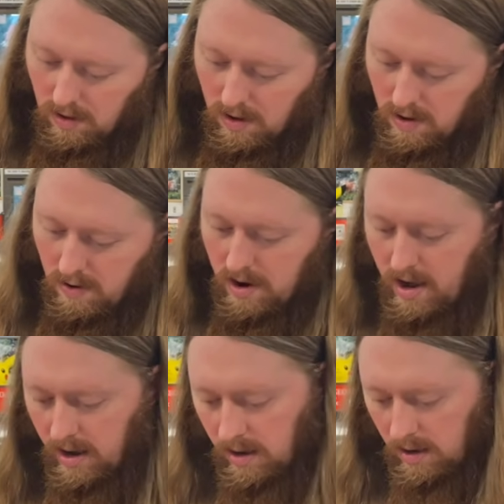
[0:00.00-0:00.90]
All
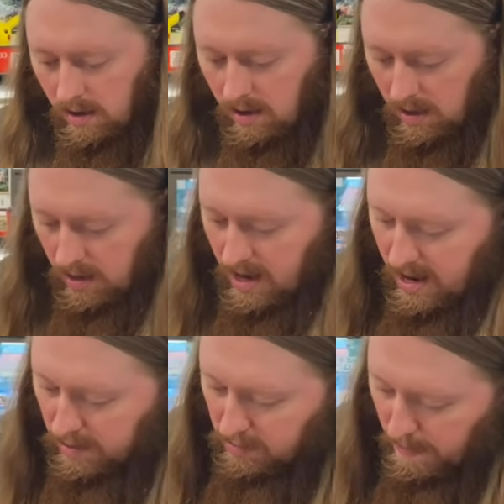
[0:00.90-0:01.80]
right,
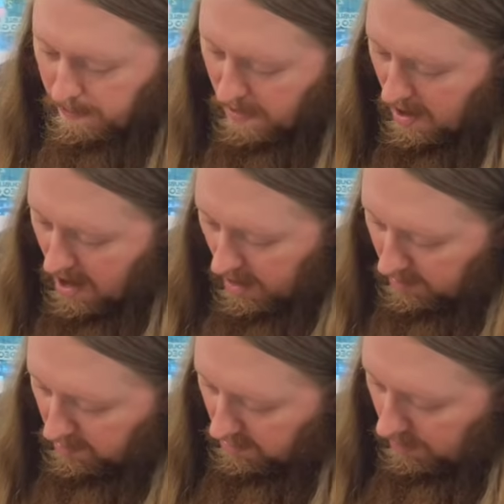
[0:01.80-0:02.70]
last
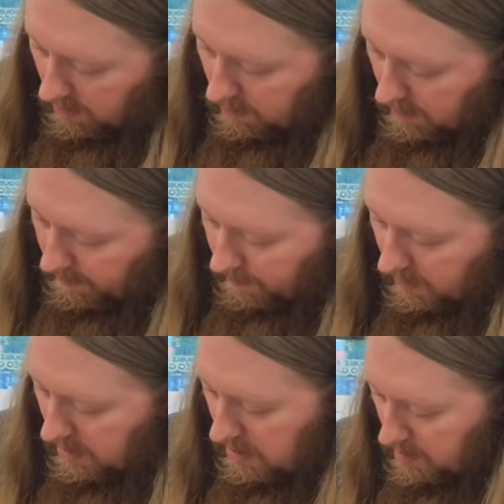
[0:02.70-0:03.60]
box.
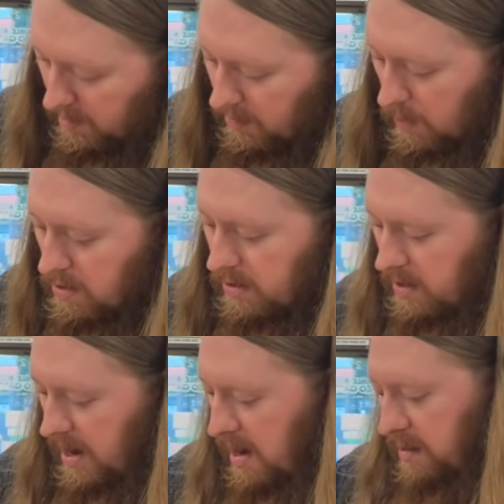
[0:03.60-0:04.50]
This is the one you
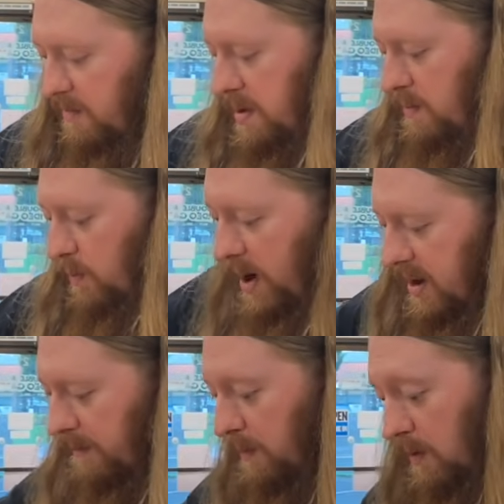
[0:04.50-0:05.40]
guys have been
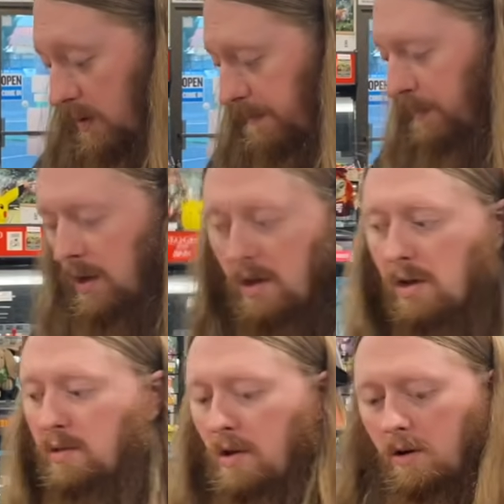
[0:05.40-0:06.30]
waiting for.
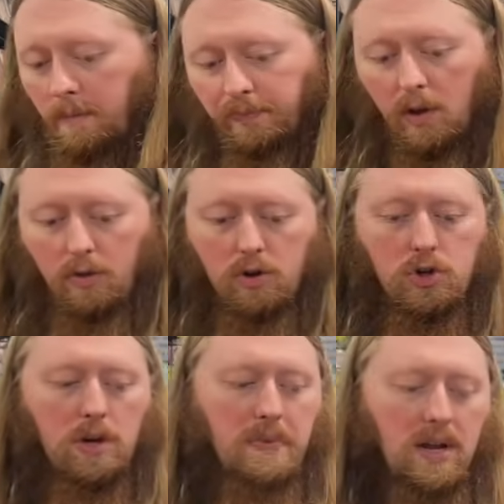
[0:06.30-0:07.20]
So there
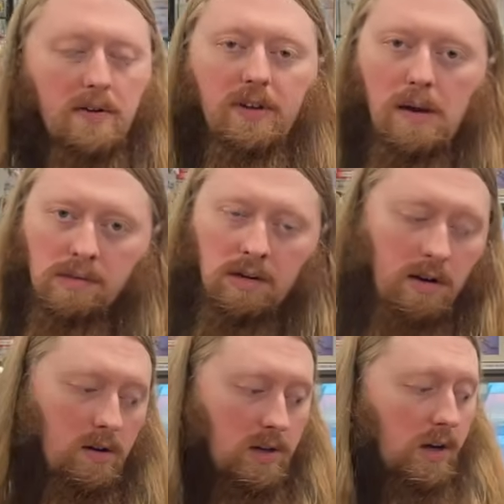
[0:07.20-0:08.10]
should be enough games in
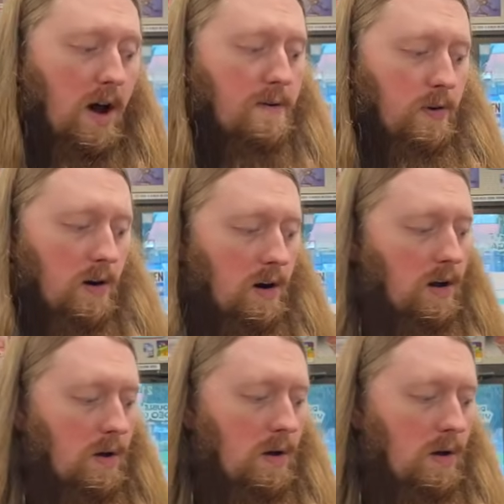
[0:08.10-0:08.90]
here to cover